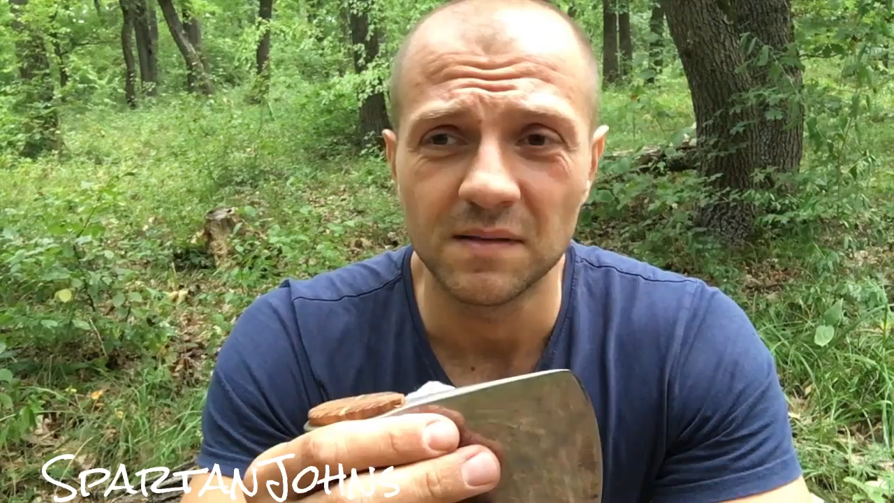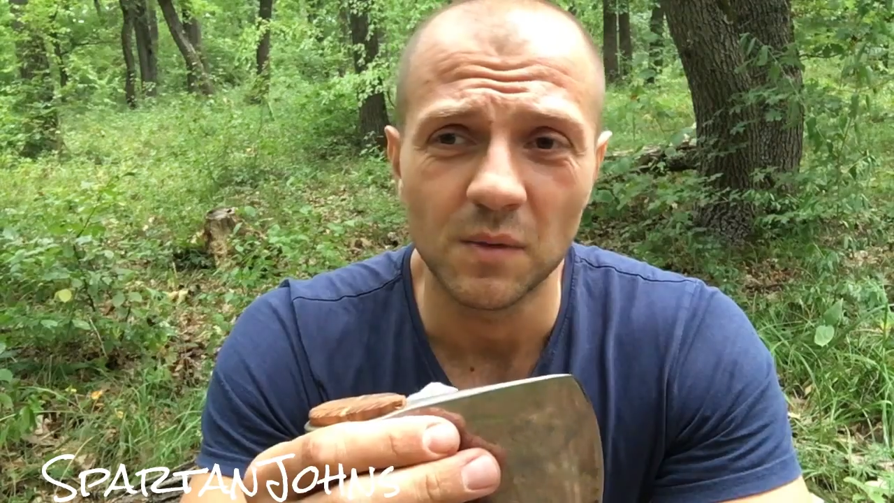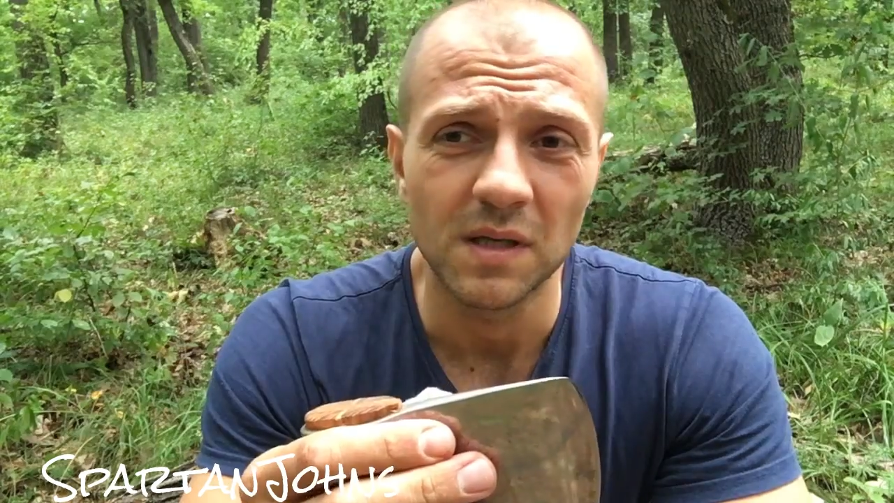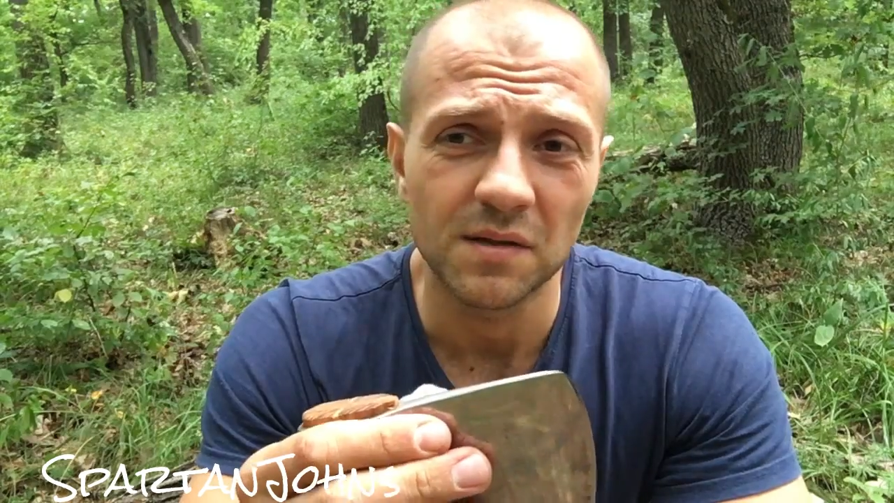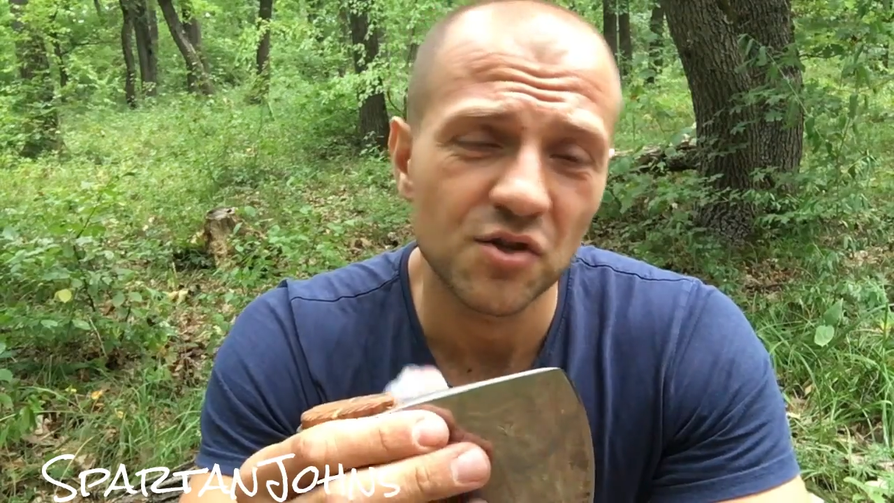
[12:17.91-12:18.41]

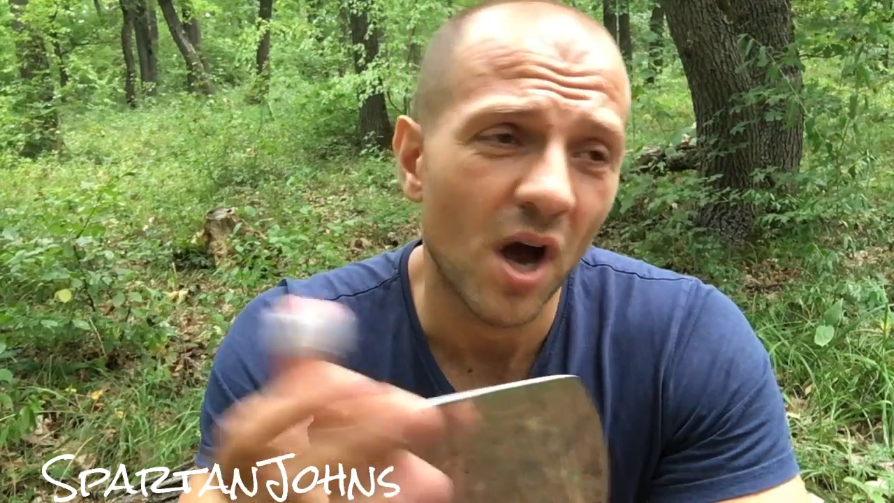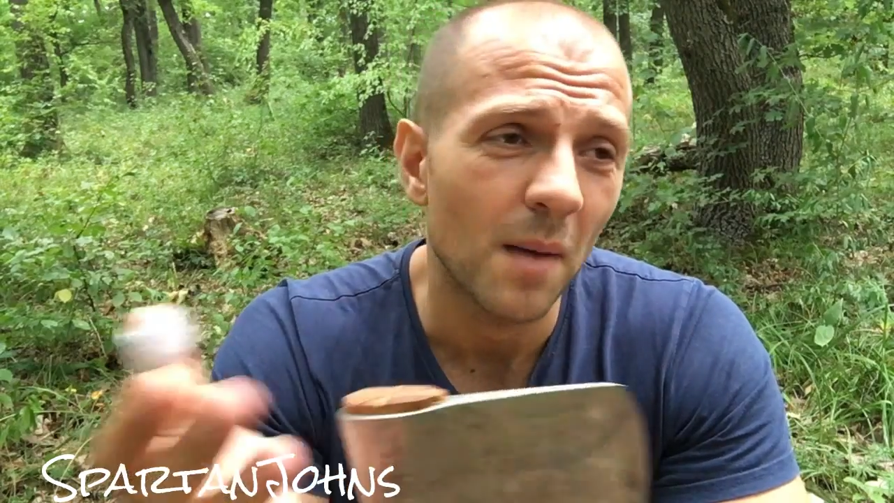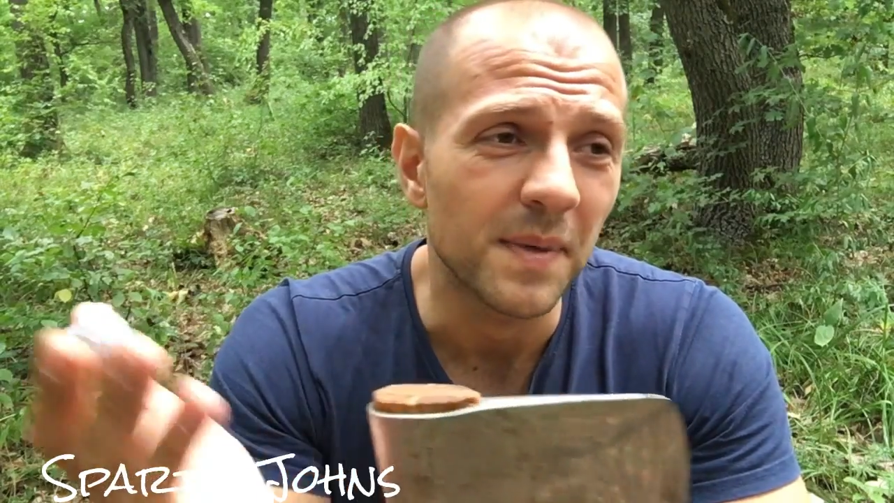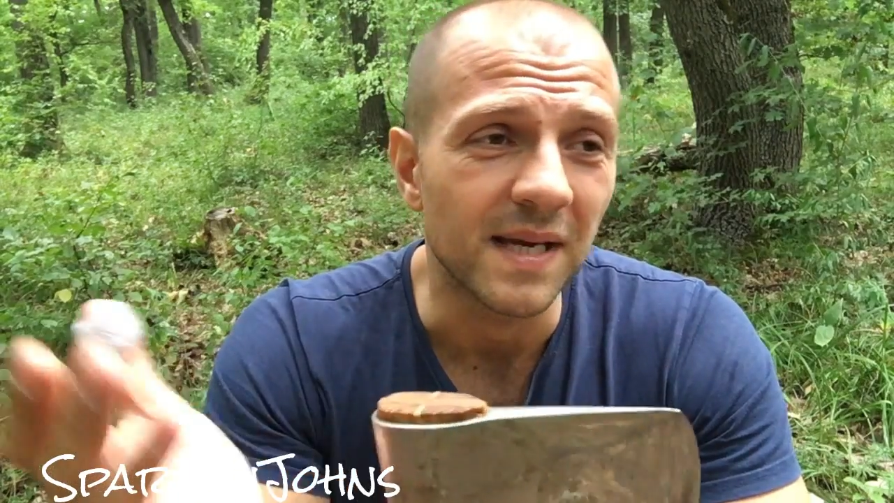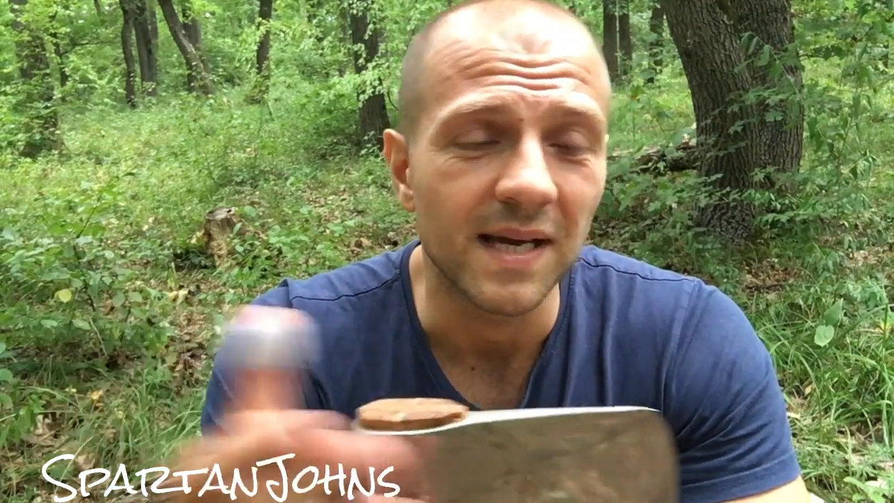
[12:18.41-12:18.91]
well, a
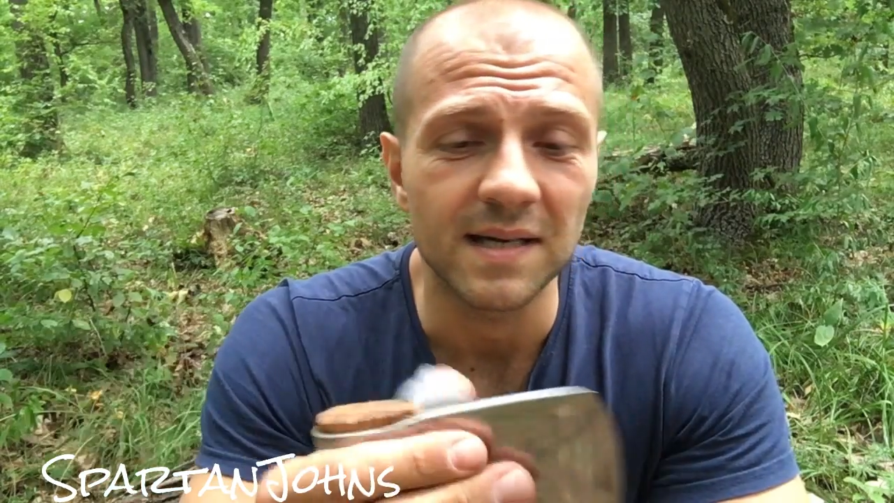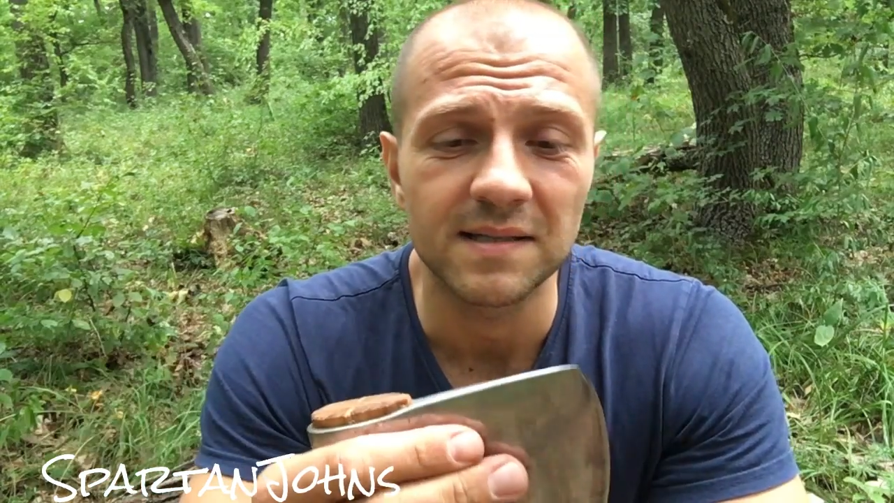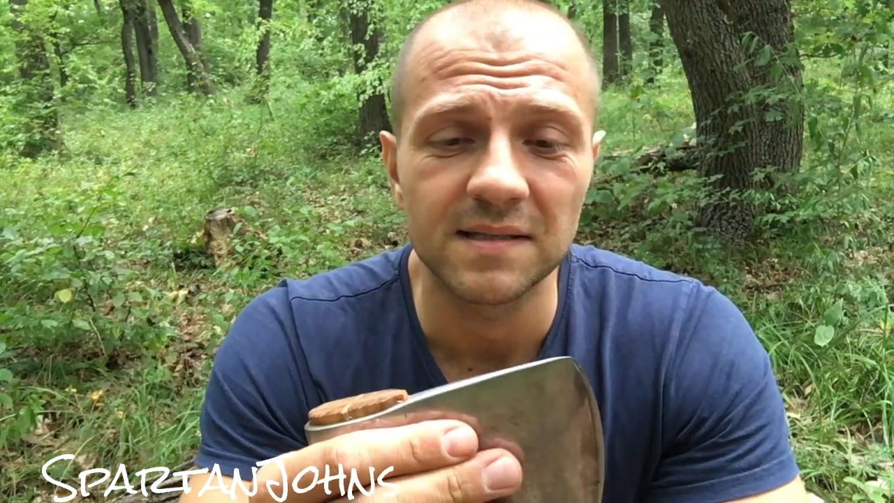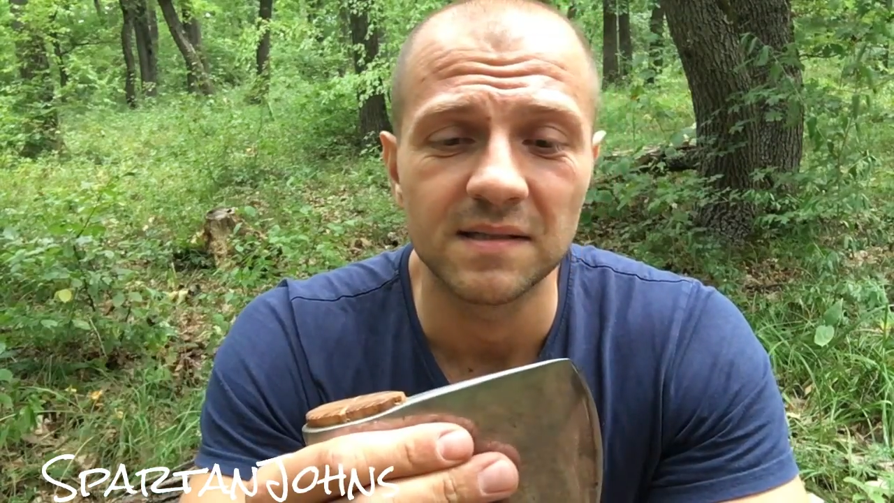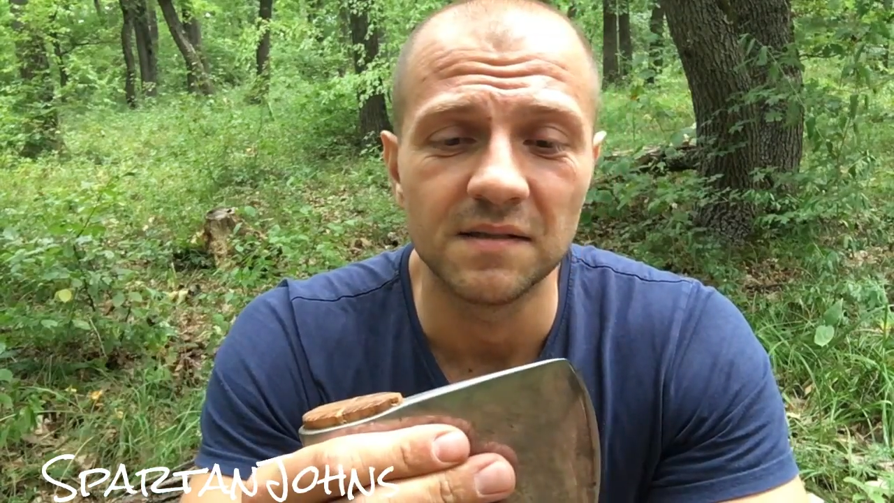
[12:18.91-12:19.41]
chopping axe,